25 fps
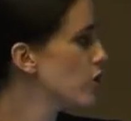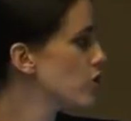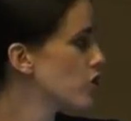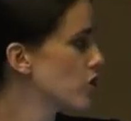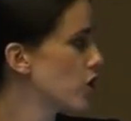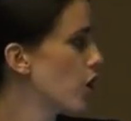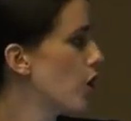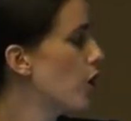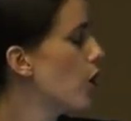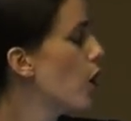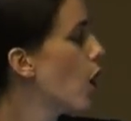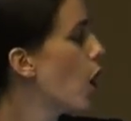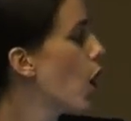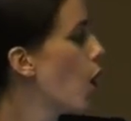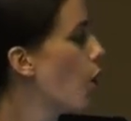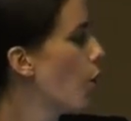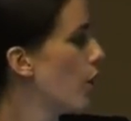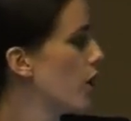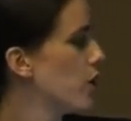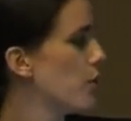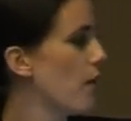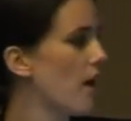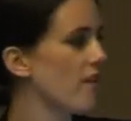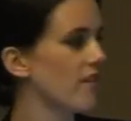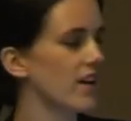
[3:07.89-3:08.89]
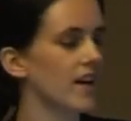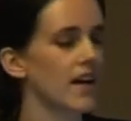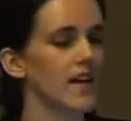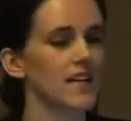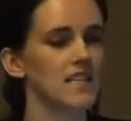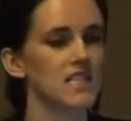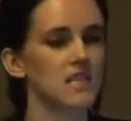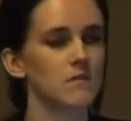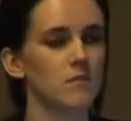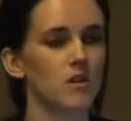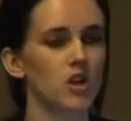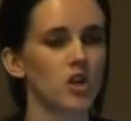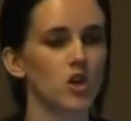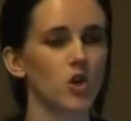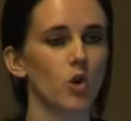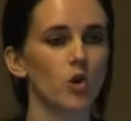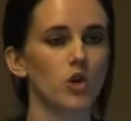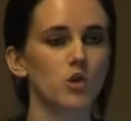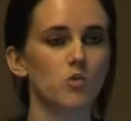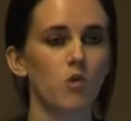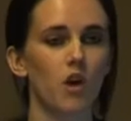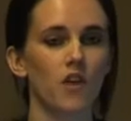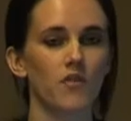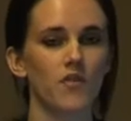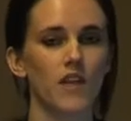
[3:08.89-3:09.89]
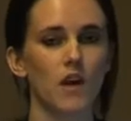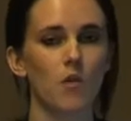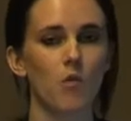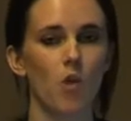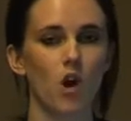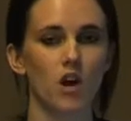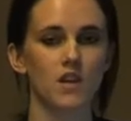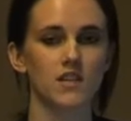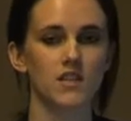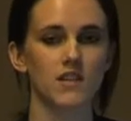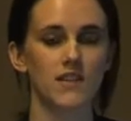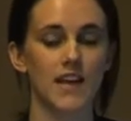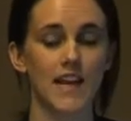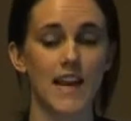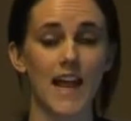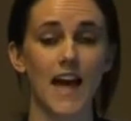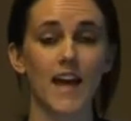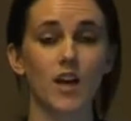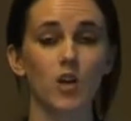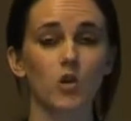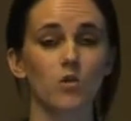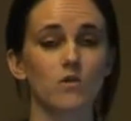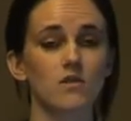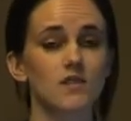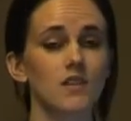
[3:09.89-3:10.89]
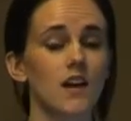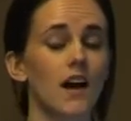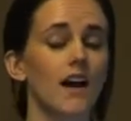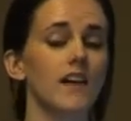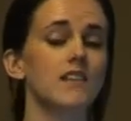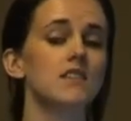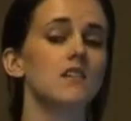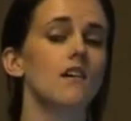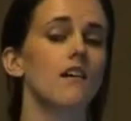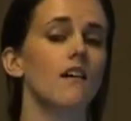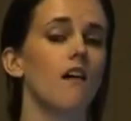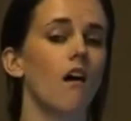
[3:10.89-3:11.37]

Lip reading: So when you have a customer that knows what they want and they land on your site,